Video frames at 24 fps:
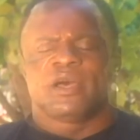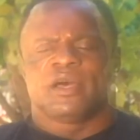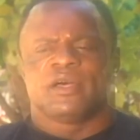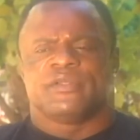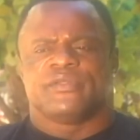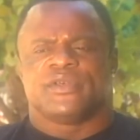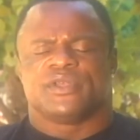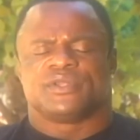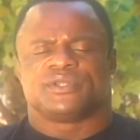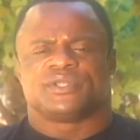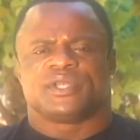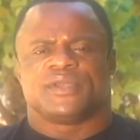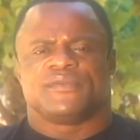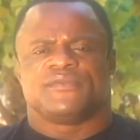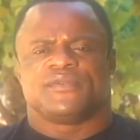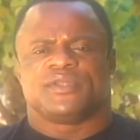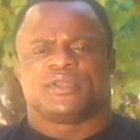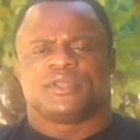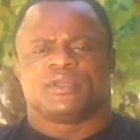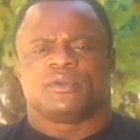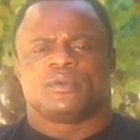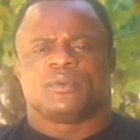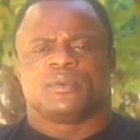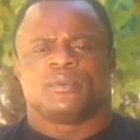This
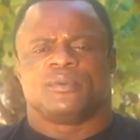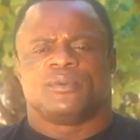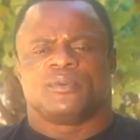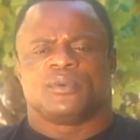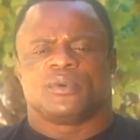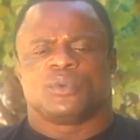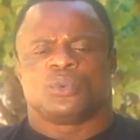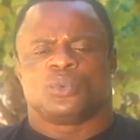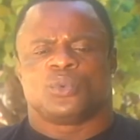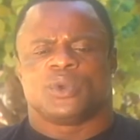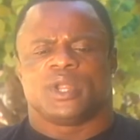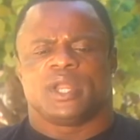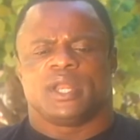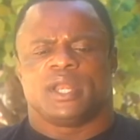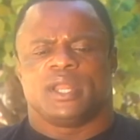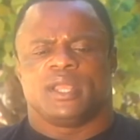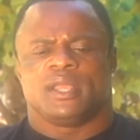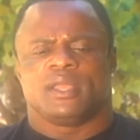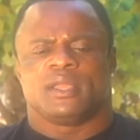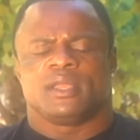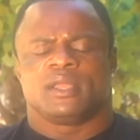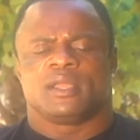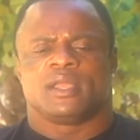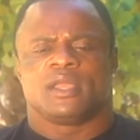DVD will
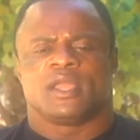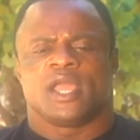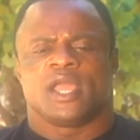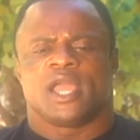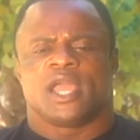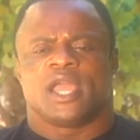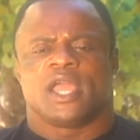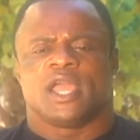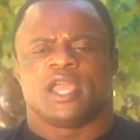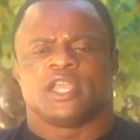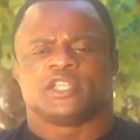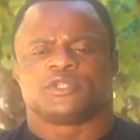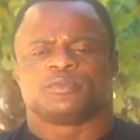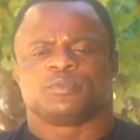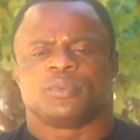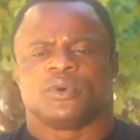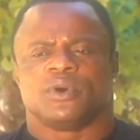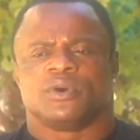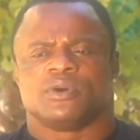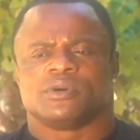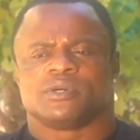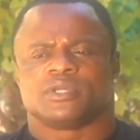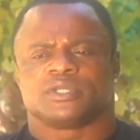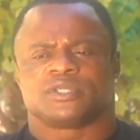really
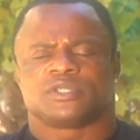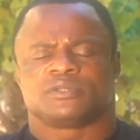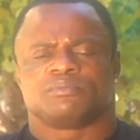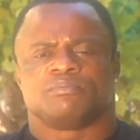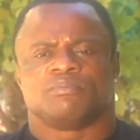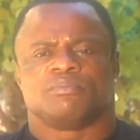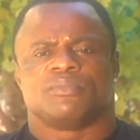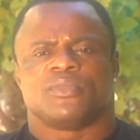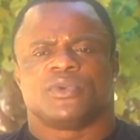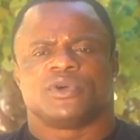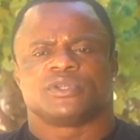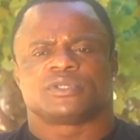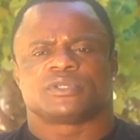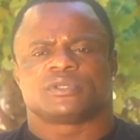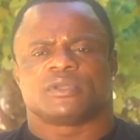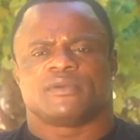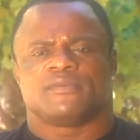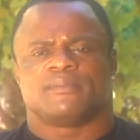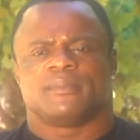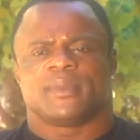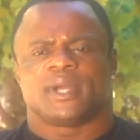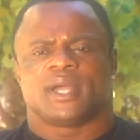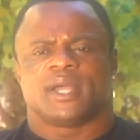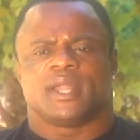expose most
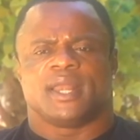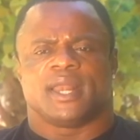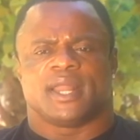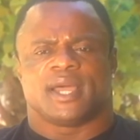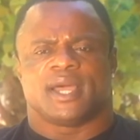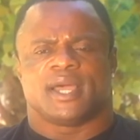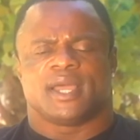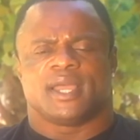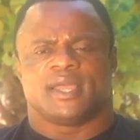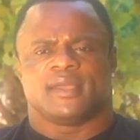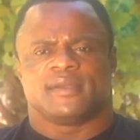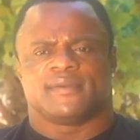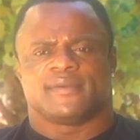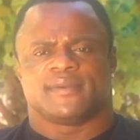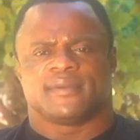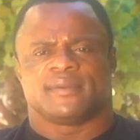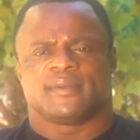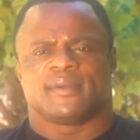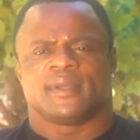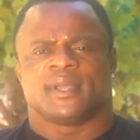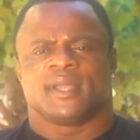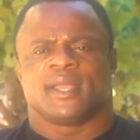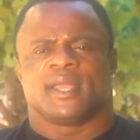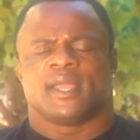of my life,
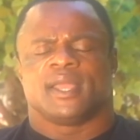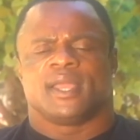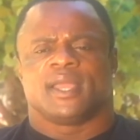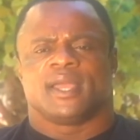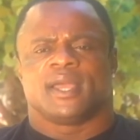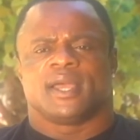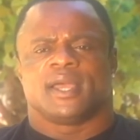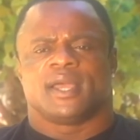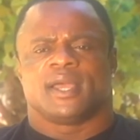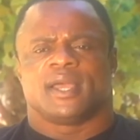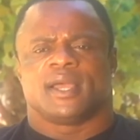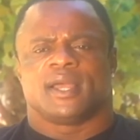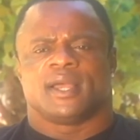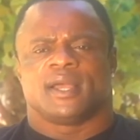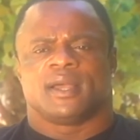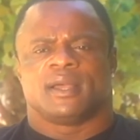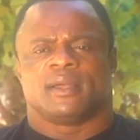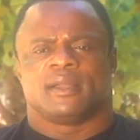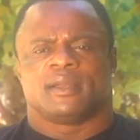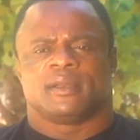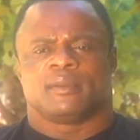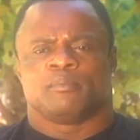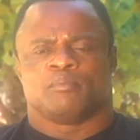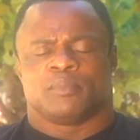
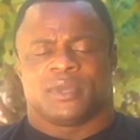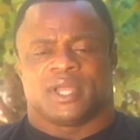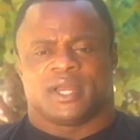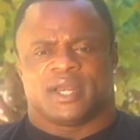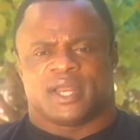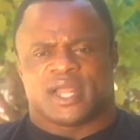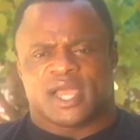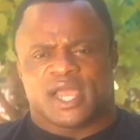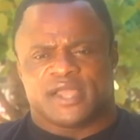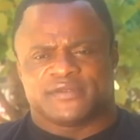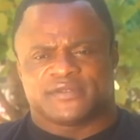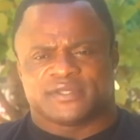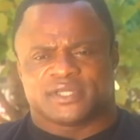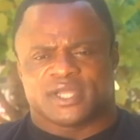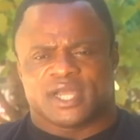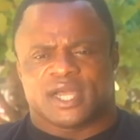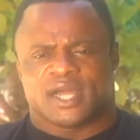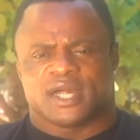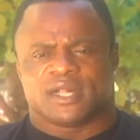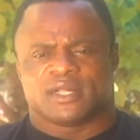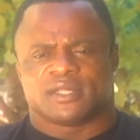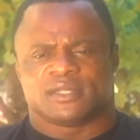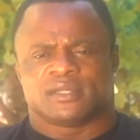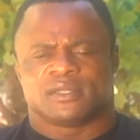my
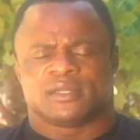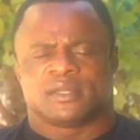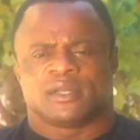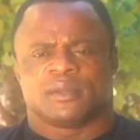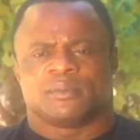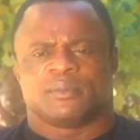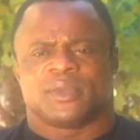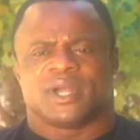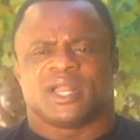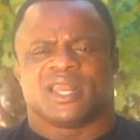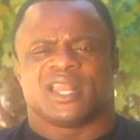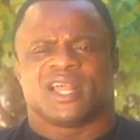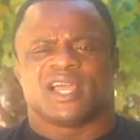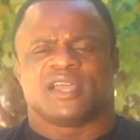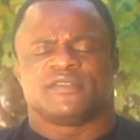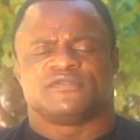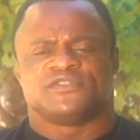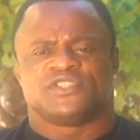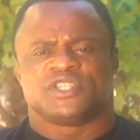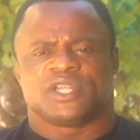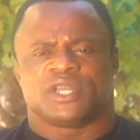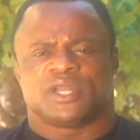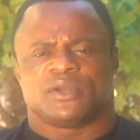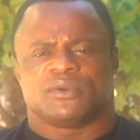lifestyle, my life
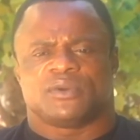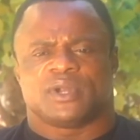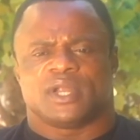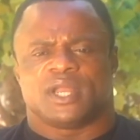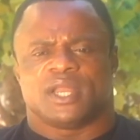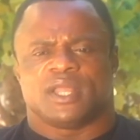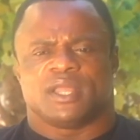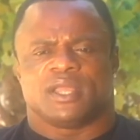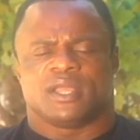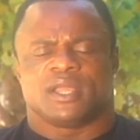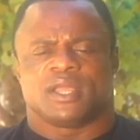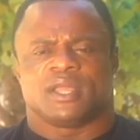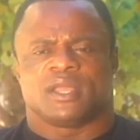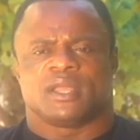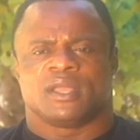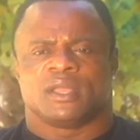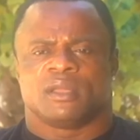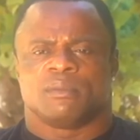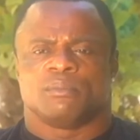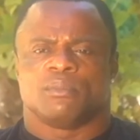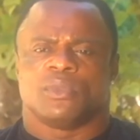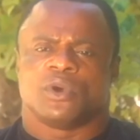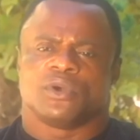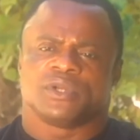generally,
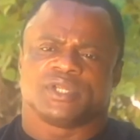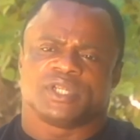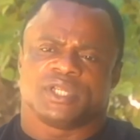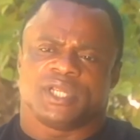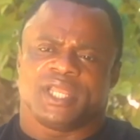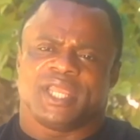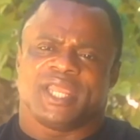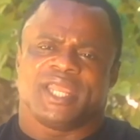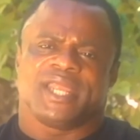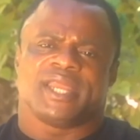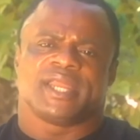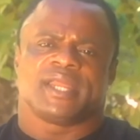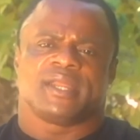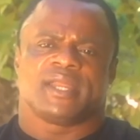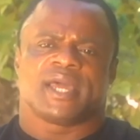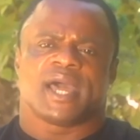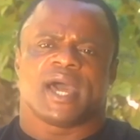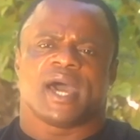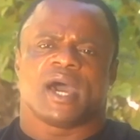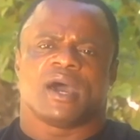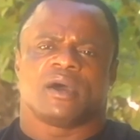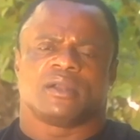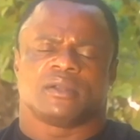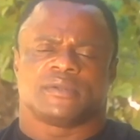body in and
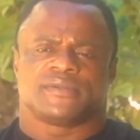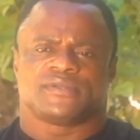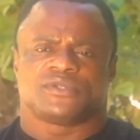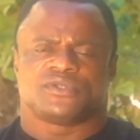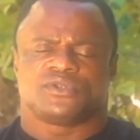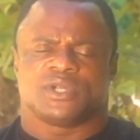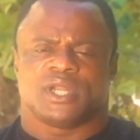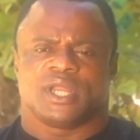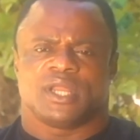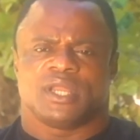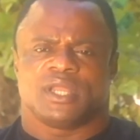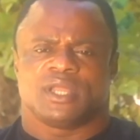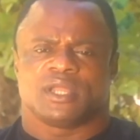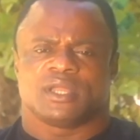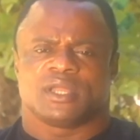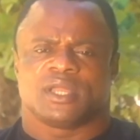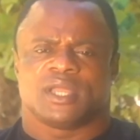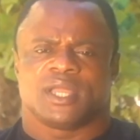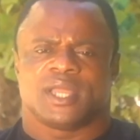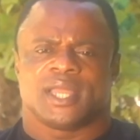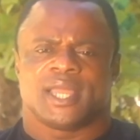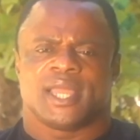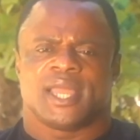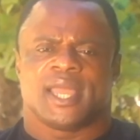out of training,
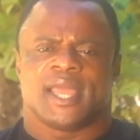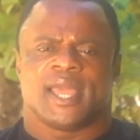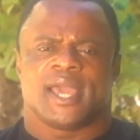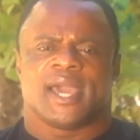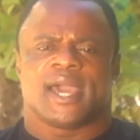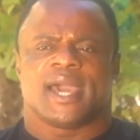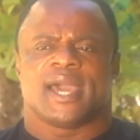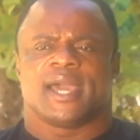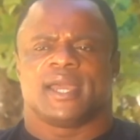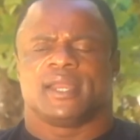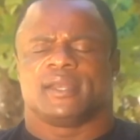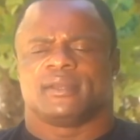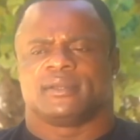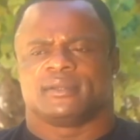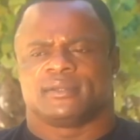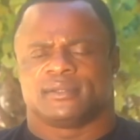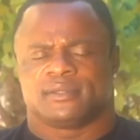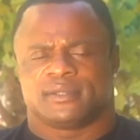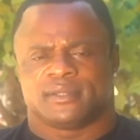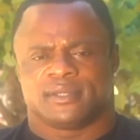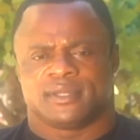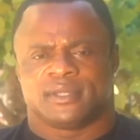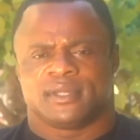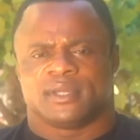and
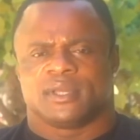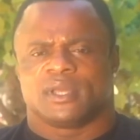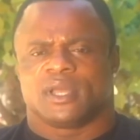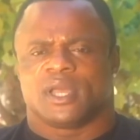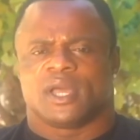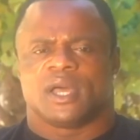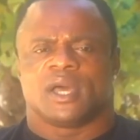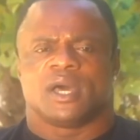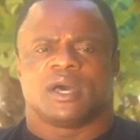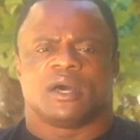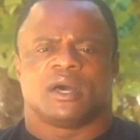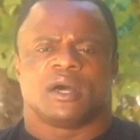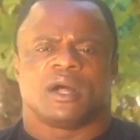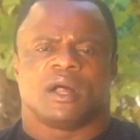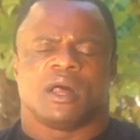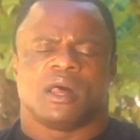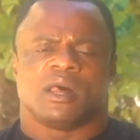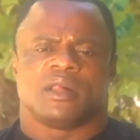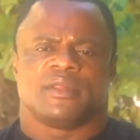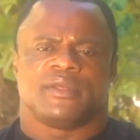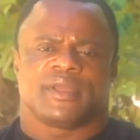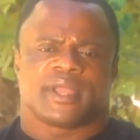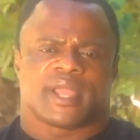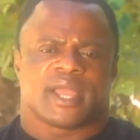
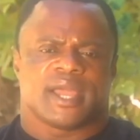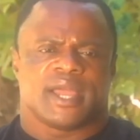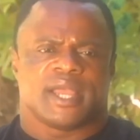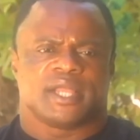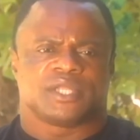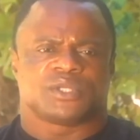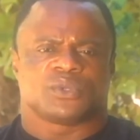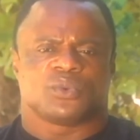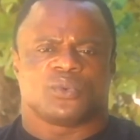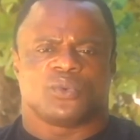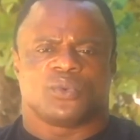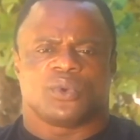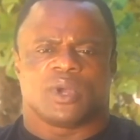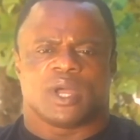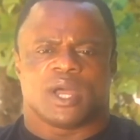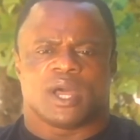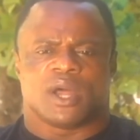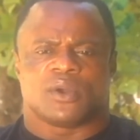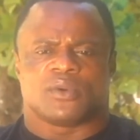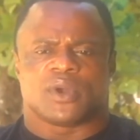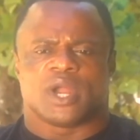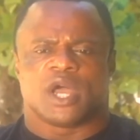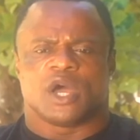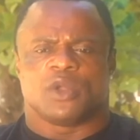all the guys
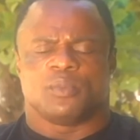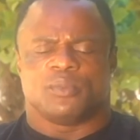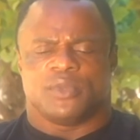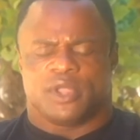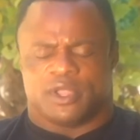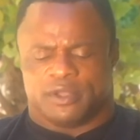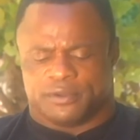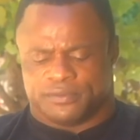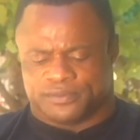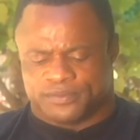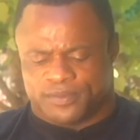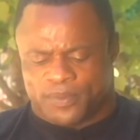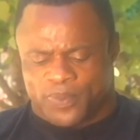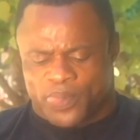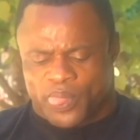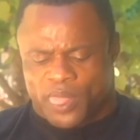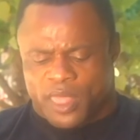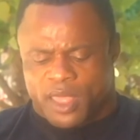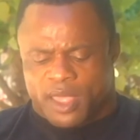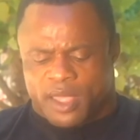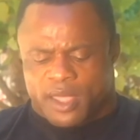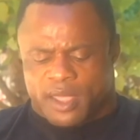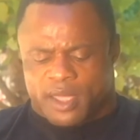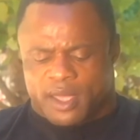around me.
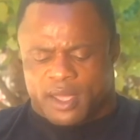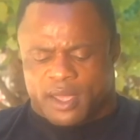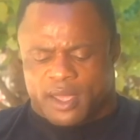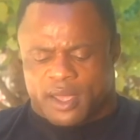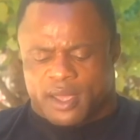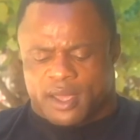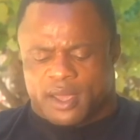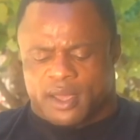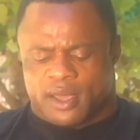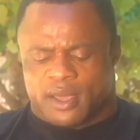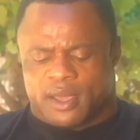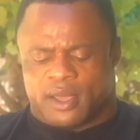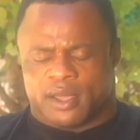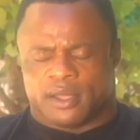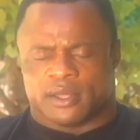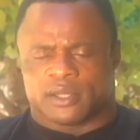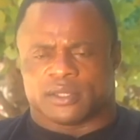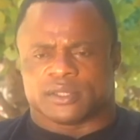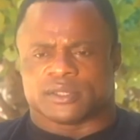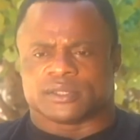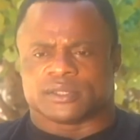To